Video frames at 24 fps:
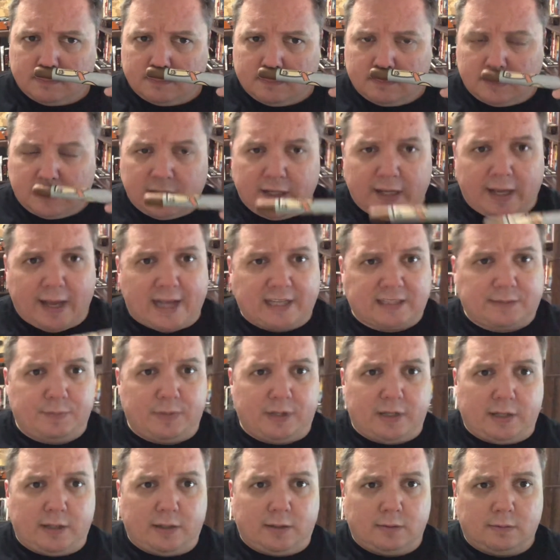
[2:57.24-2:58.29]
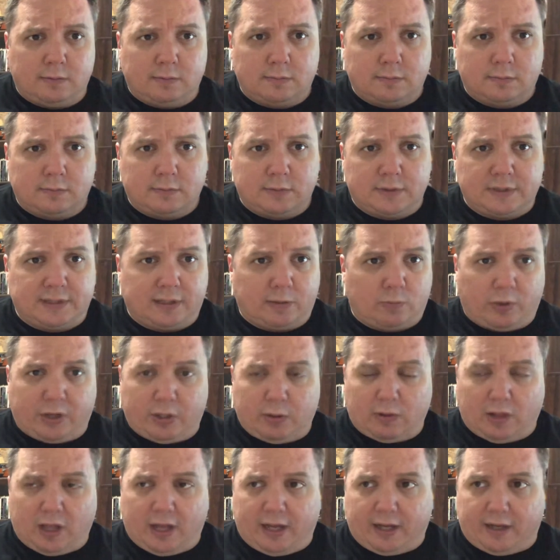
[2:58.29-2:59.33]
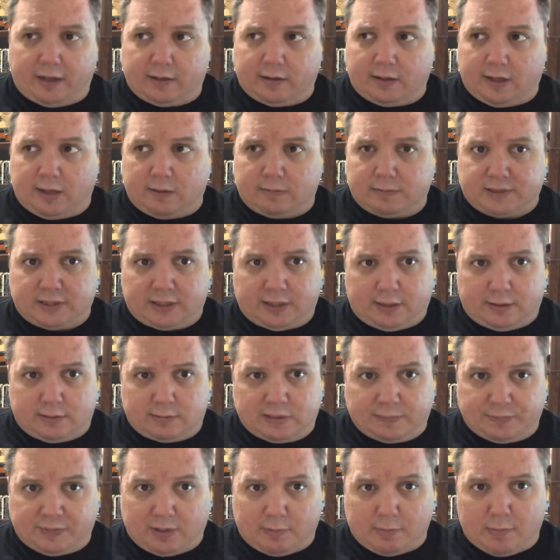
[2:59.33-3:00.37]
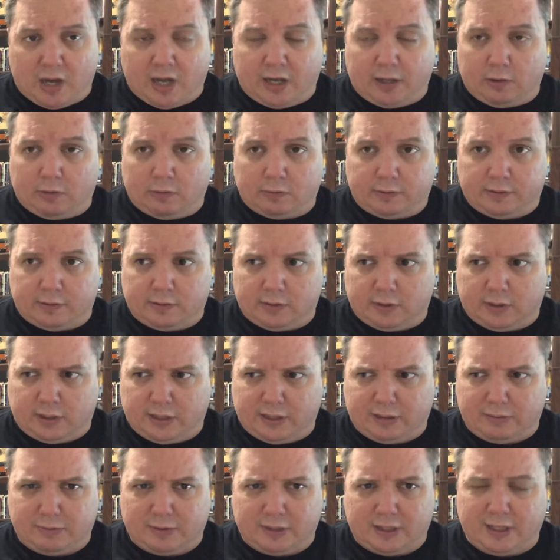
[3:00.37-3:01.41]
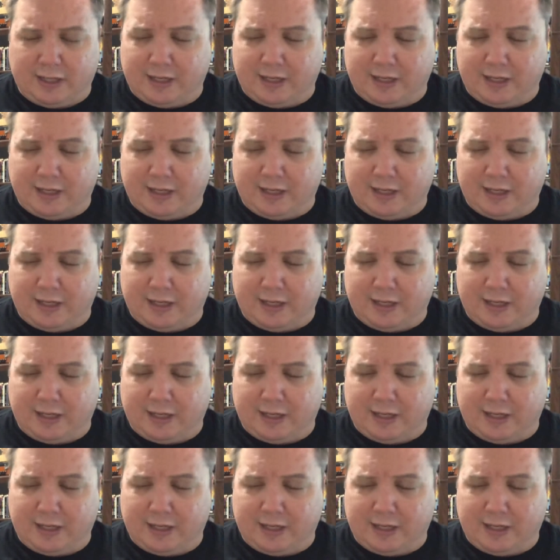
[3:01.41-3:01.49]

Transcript: He asked me, he's like, "What do you like?" And I was like, "Something mild." And